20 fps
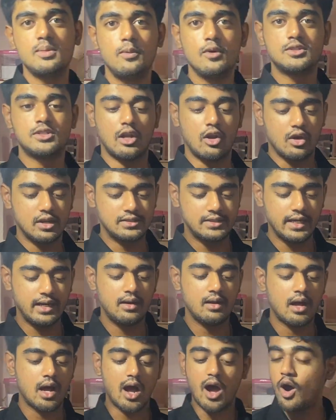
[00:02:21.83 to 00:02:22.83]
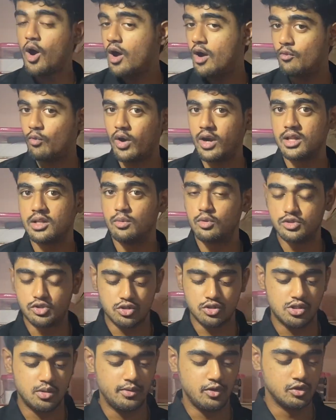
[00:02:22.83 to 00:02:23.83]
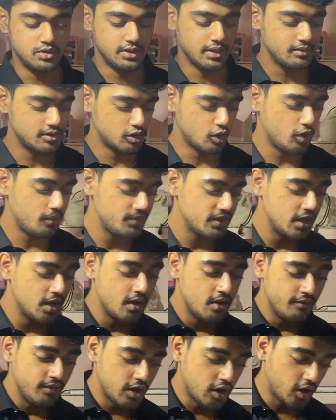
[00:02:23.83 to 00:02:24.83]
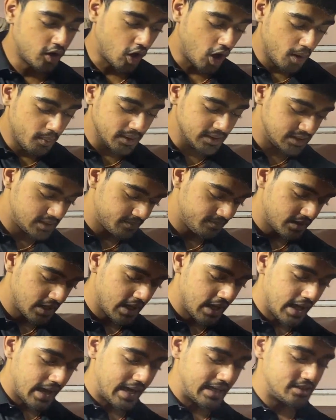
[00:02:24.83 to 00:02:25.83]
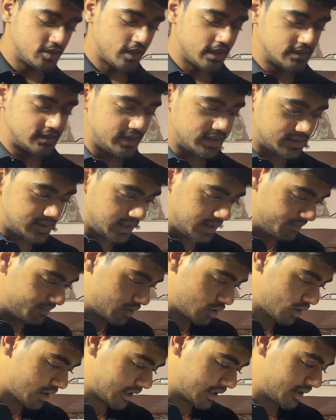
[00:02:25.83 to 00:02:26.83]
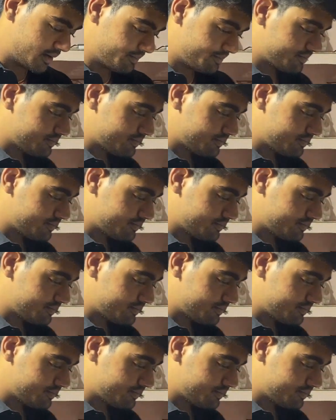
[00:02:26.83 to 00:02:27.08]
the books alongside what are the books you should be using. So, we got Robbins. As you can see, look at it.